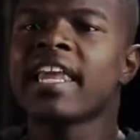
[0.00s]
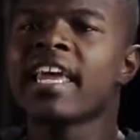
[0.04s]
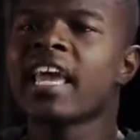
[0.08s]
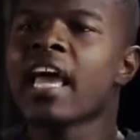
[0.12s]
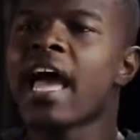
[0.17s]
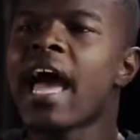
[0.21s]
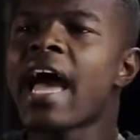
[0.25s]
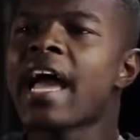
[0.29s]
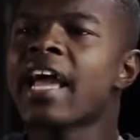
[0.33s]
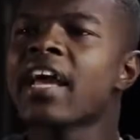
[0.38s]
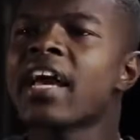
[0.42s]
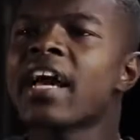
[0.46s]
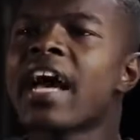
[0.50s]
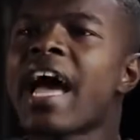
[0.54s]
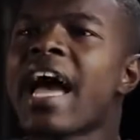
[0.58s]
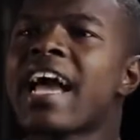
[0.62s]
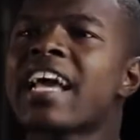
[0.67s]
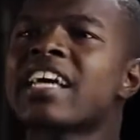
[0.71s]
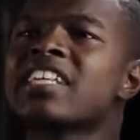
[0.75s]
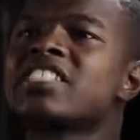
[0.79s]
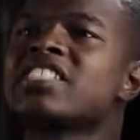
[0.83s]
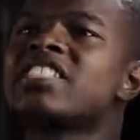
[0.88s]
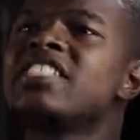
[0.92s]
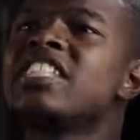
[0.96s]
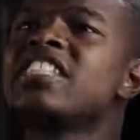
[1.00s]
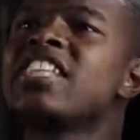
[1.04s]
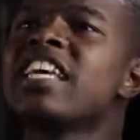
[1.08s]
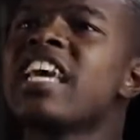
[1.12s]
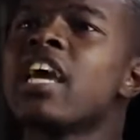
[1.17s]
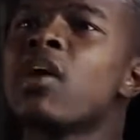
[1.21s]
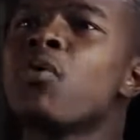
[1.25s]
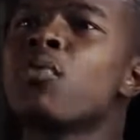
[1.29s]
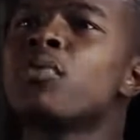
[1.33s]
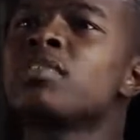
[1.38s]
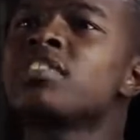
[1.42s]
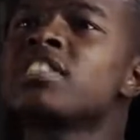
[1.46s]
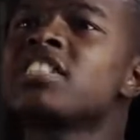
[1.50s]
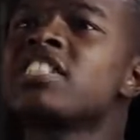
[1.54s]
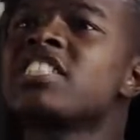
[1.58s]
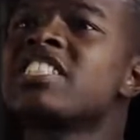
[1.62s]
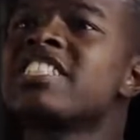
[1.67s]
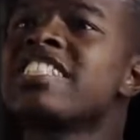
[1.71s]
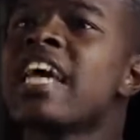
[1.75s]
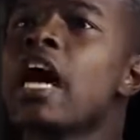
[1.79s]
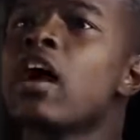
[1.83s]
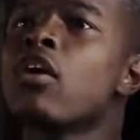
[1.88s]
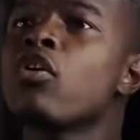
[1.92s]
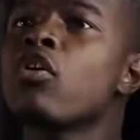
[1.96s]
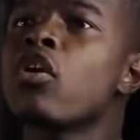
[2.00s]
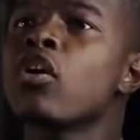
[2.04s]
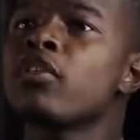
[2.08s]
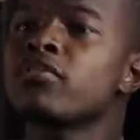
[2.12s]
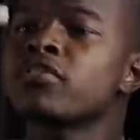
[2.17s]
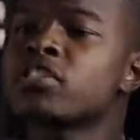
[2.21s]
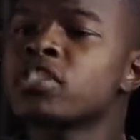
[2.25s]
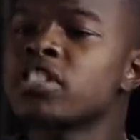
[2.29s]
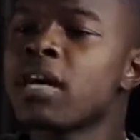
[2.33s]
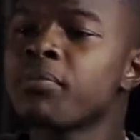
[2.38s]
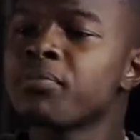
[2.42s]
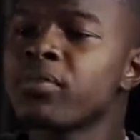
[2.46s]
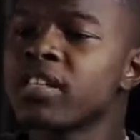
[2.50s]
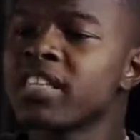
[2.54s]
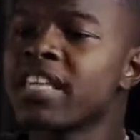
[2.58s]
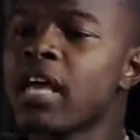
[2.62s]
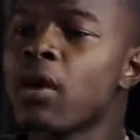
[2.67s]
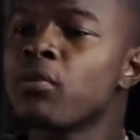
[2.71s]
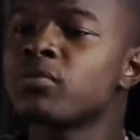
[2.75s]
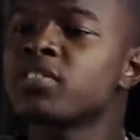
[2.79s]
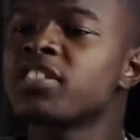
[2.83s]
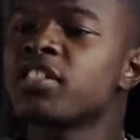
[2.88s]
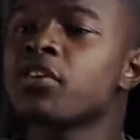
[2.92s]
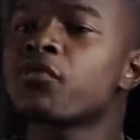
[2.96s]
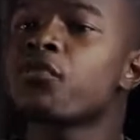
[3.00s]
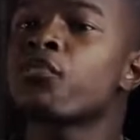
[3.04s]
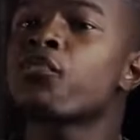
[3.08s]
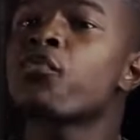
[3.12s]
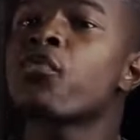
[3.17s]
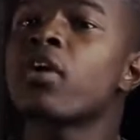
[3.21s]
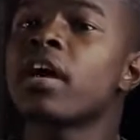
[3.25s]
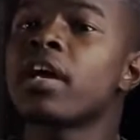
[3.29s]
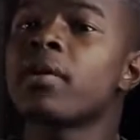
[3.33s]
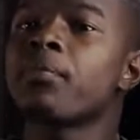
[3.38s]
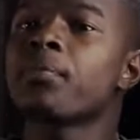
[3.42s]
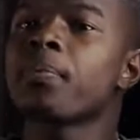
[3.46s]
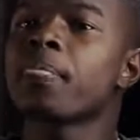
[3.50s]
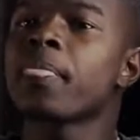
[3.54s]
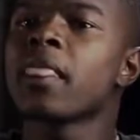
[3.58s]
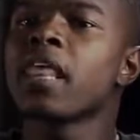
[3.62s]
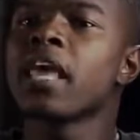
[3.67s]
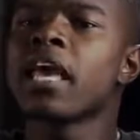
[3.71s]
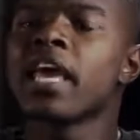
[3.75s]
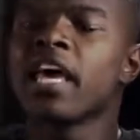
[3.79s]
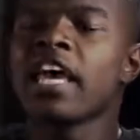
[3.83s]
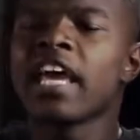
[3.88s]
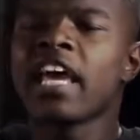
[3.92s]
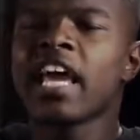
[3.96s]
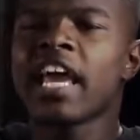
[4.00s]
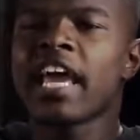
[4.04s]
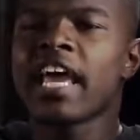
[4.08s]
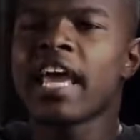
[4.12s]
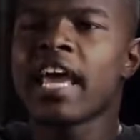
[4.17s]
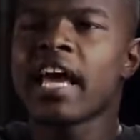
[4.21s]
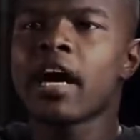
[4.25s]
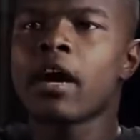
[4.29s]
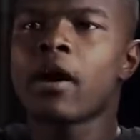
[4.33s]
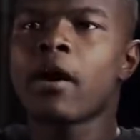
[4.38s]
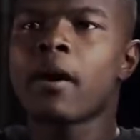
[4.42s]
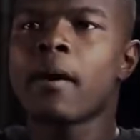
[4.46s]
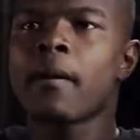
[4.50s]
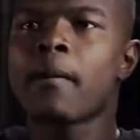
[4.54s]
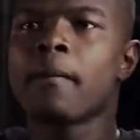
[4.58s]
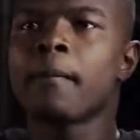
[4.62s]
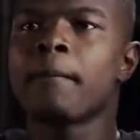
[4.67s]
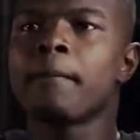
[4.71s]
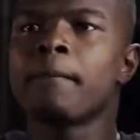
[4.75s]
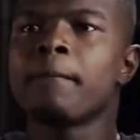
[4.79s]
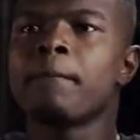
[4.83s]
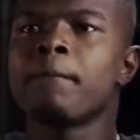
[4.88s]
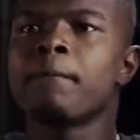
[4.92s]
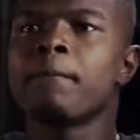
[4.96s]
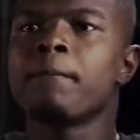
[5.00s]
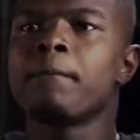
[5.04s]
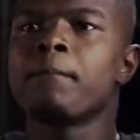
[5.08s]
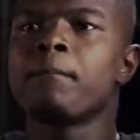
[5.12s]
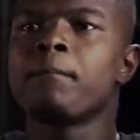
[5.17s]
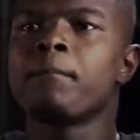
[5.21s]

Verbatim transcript: and I could I could see that it was a shadow of something that was in the front, and um,